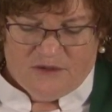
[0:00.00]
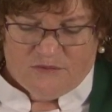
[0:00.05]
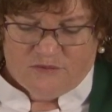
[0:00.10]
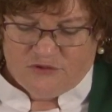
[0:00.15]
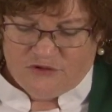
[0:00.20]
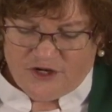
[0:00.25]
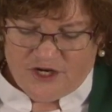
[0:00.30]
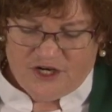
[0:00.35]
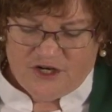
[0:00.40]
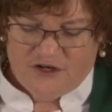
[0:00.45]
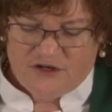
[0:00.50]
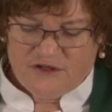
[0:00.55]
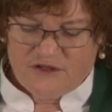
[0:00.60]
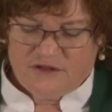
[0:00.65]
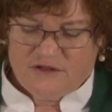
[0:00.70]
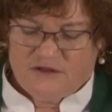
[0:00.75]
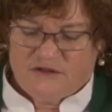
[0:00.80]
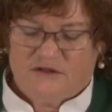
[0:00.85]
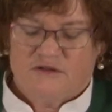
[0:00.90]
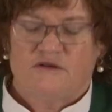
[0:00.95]
Prayer,
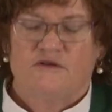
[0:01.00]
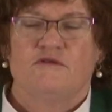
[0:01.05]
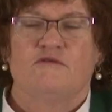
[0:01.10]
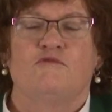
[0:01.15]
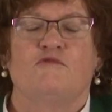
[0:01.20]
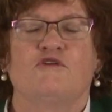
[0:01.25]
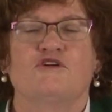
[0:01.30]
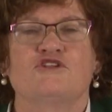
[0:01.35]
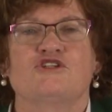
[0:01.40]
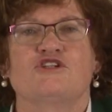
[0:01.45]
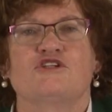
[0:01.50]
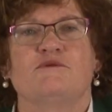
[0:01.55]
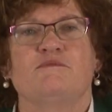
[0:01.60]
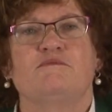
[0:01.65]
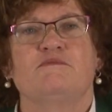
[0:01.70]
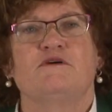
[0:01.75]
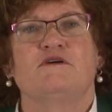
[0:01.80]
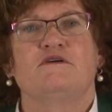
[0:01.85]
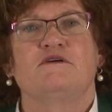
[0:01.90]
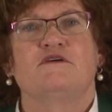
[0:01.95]

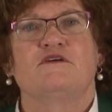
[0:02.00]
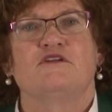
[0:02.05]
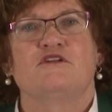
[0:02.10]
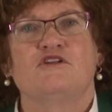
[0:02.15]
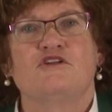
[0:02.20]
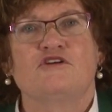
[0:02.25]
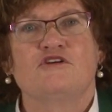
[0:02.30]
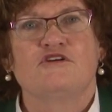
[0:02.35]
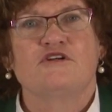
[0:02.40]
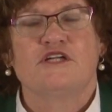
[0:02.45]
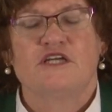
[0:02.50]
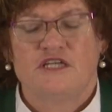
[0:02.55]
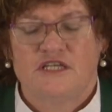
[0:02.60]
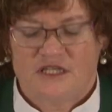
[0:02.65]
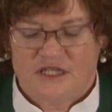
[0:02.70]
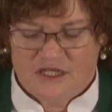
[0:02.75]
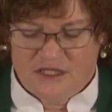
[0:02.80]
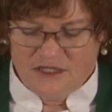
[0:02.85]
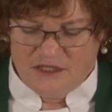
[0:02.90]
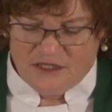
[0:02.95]
worship,
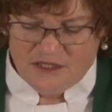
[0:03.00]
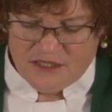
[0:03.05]
learning,